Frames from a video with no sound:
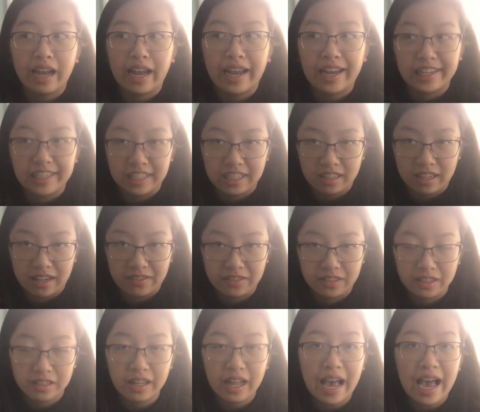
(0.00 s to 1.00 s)
age
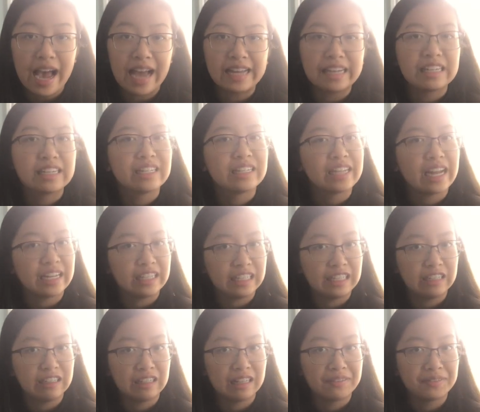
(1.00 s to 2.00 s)
level at 10
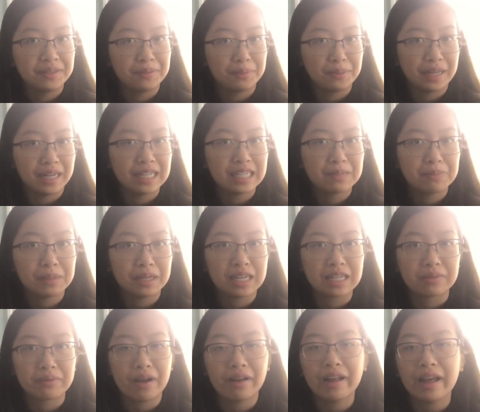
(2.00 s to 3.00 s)
to 11 plus,
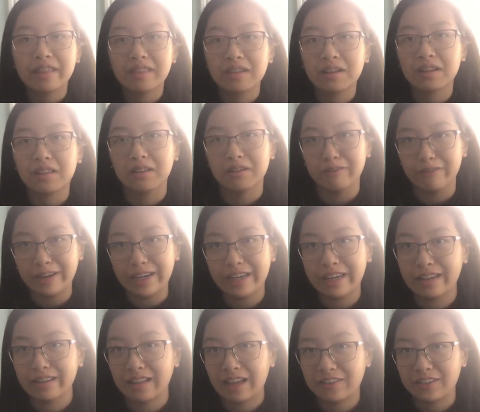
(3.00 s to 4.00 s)
because while I think the
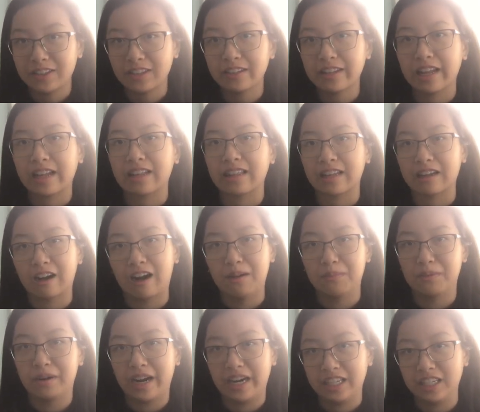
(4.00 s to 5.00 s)
reading level, like the
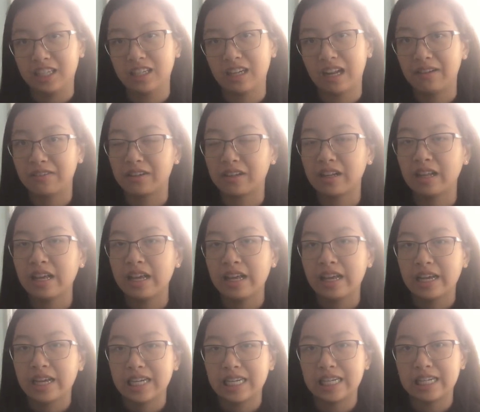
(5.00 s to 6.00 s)
comprehension level,
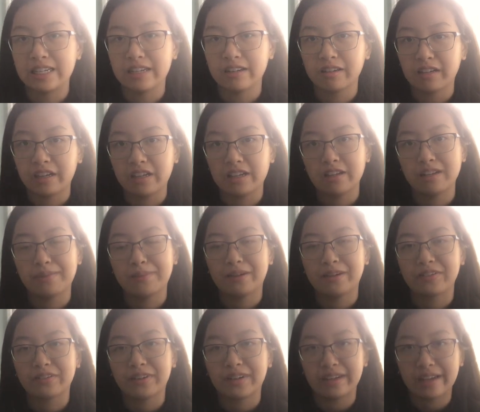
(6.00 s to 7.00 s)
is certainly
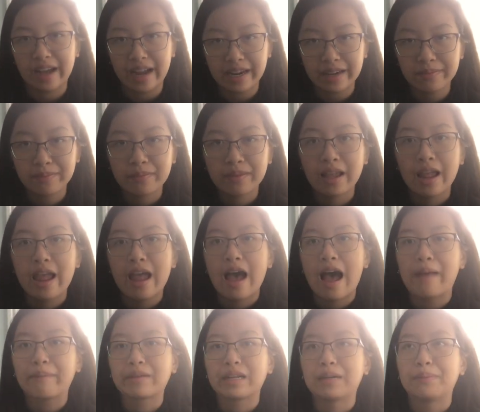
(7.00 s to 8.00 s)
suitable for 9,
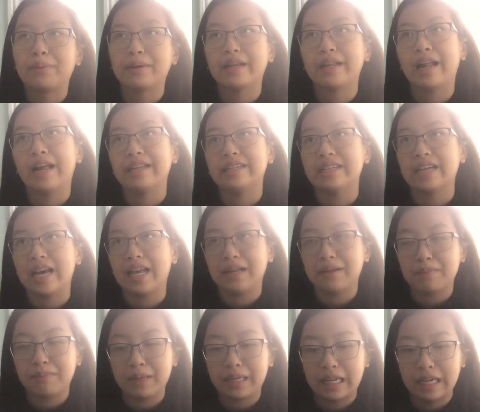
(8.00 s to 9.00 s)
I'm gonna put it at
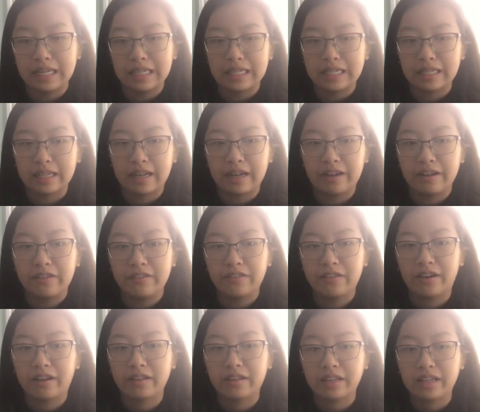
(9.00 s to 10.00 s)
10 because
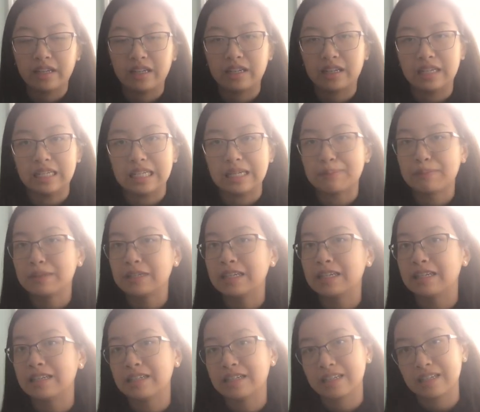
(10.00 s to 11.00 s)
of all the
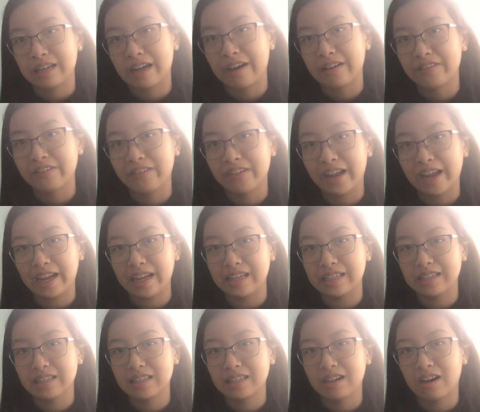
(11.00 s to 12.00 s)
Egyptian stuff
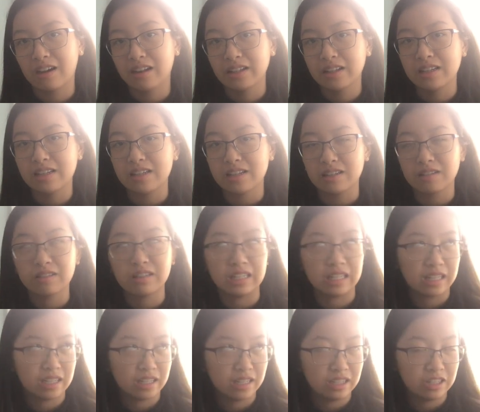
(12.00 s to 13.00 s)
and all the
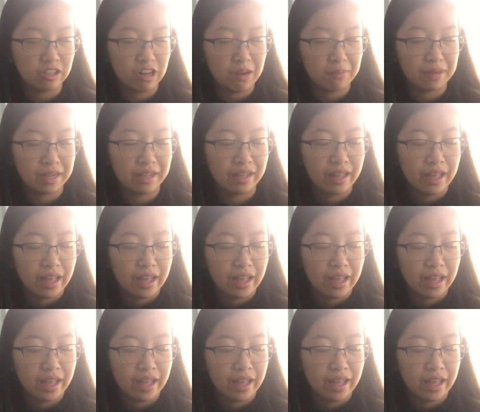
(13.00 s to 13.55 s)
Zolika drama.